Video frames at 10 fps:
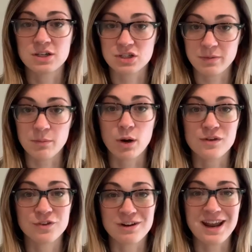should be a part
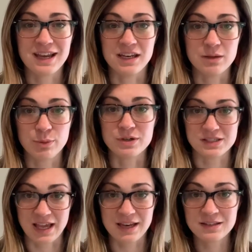of your
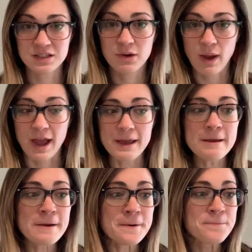90%, okay?
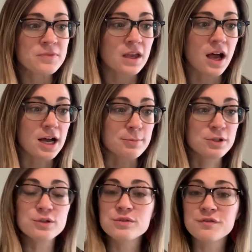
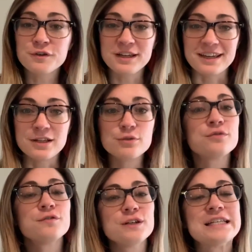Gluten-free.
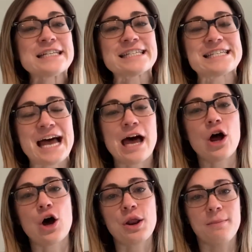Gluten-free does not
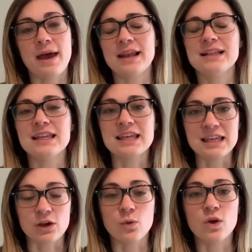automatically
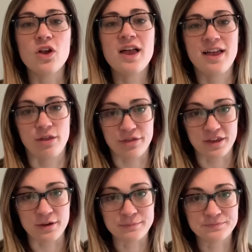equal
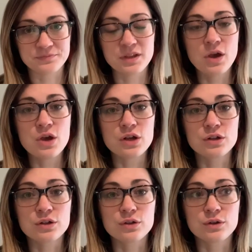healthy.
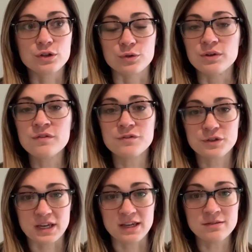
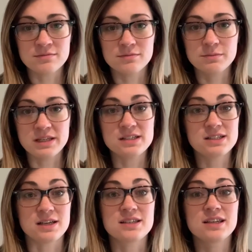Gluten-free means it
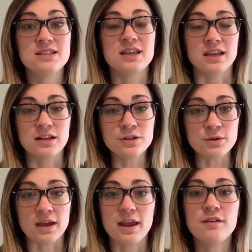doesn't contain
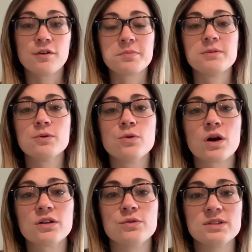gluten. And for people who
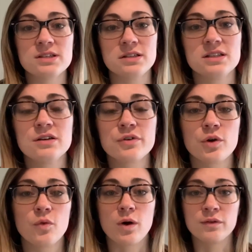are gluten sensitive or
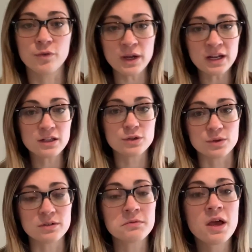are avoiding
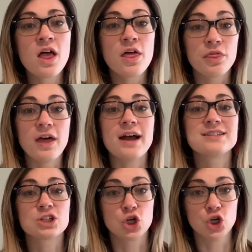gluten,
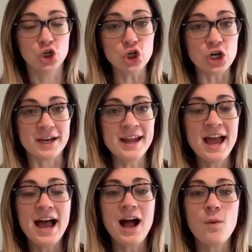that's good.
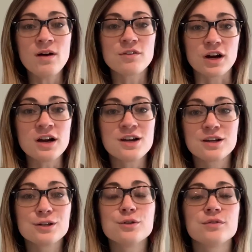However,
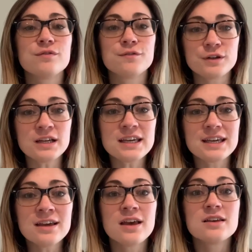
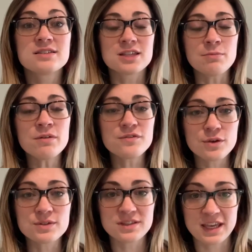gluten-free, some of
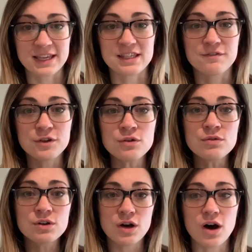those things, if
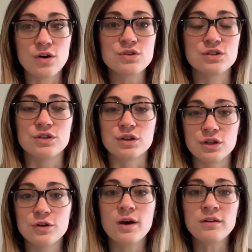you go to the
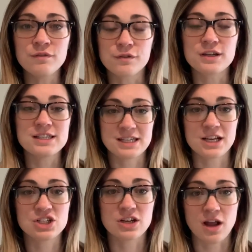gluten-free
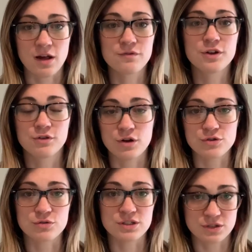section of the
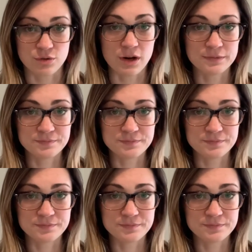grocery store,